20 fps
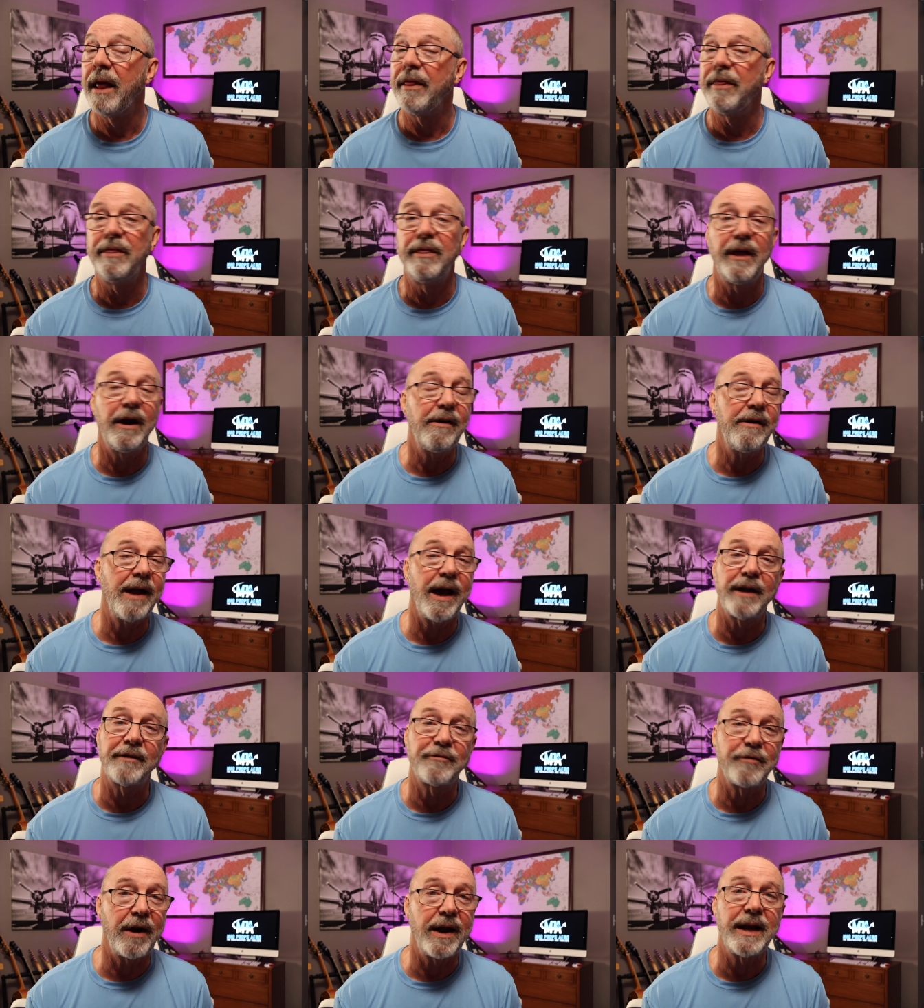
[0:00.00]
They're
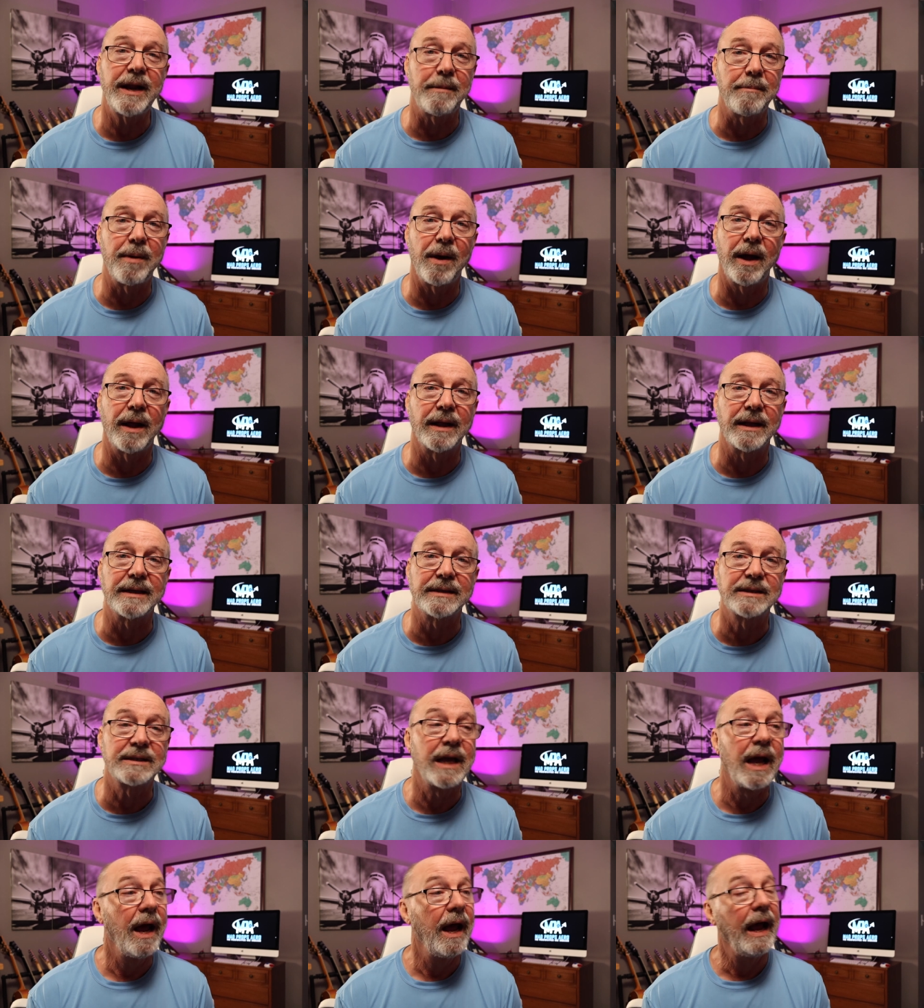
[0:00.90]
not training
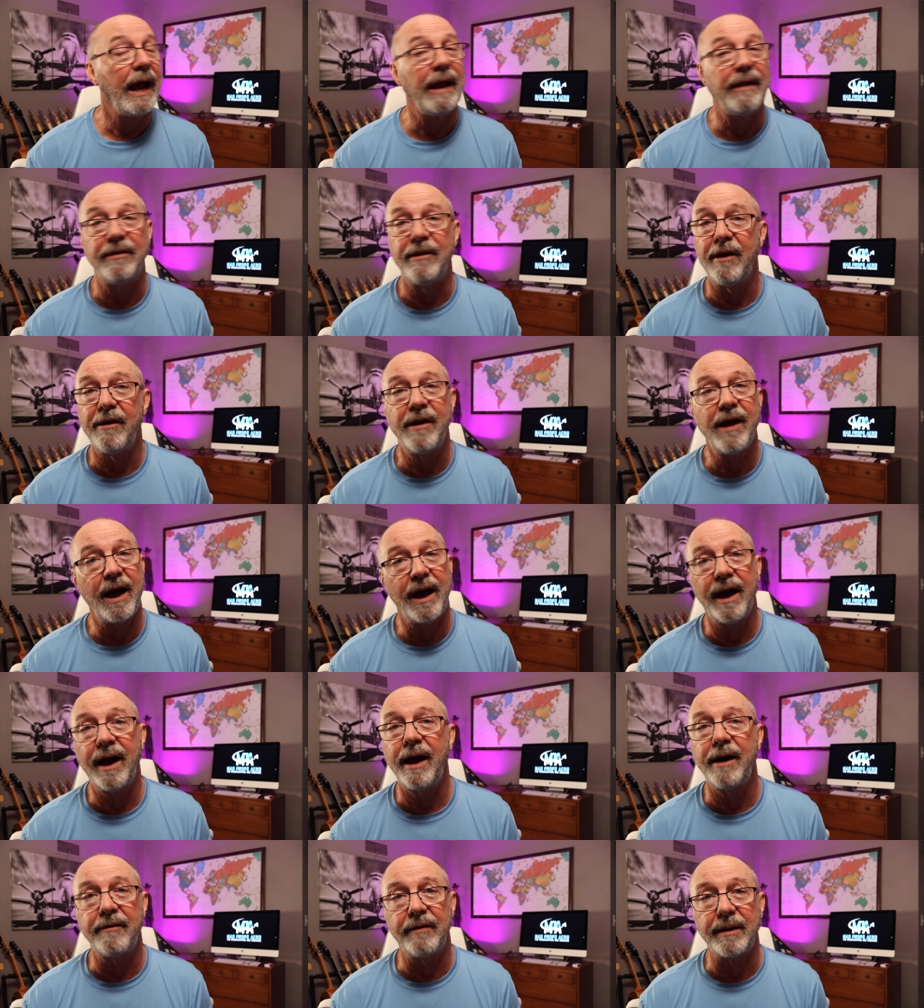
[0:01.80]
pilots and they're not
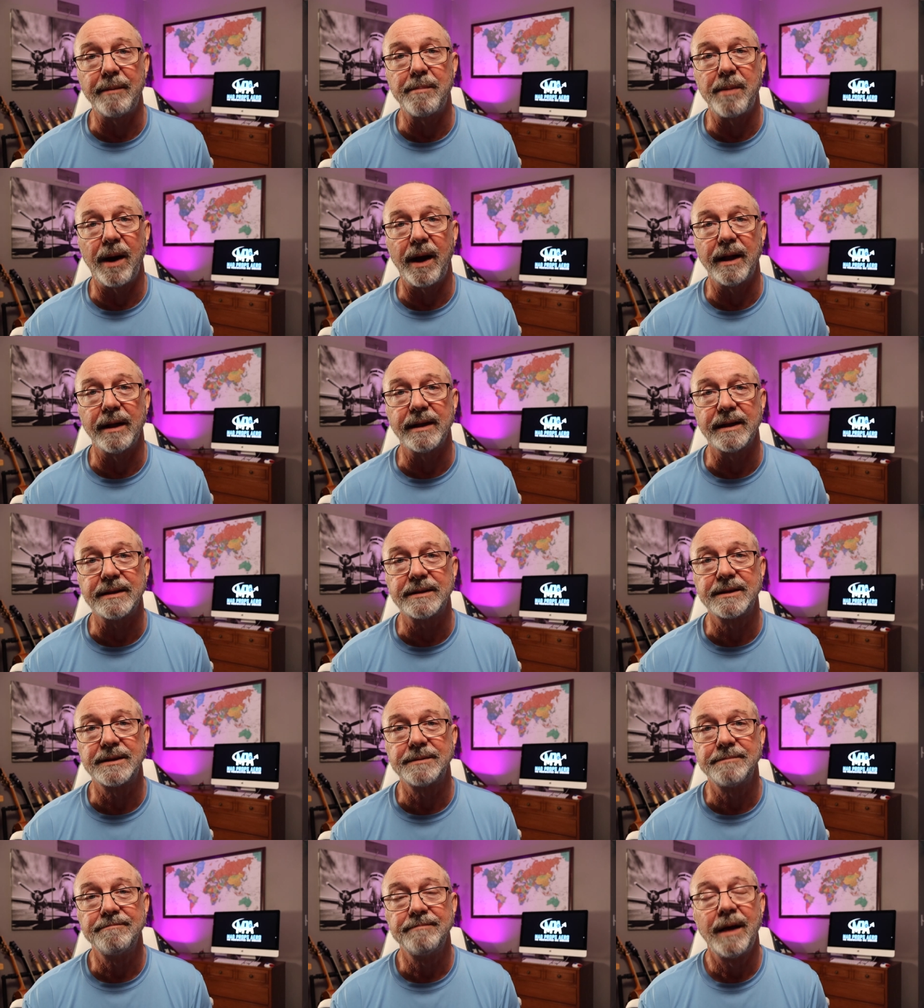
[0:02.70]
hiring
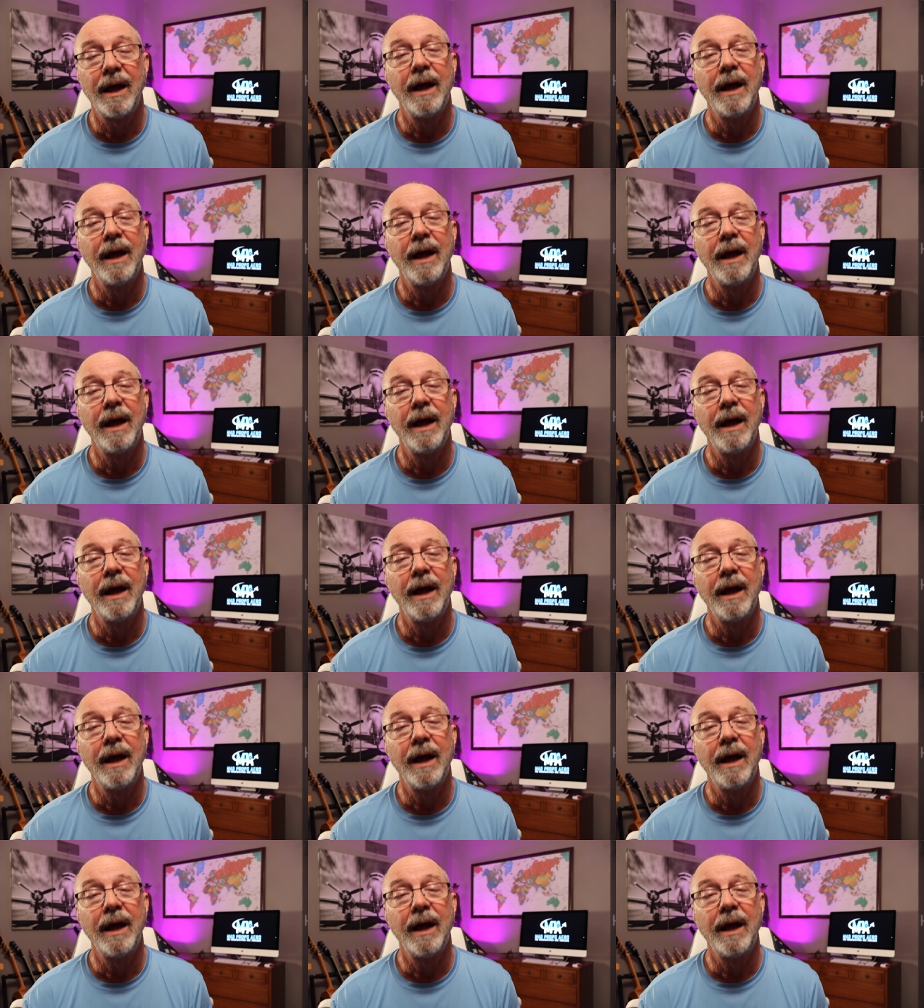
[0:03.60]
pilots.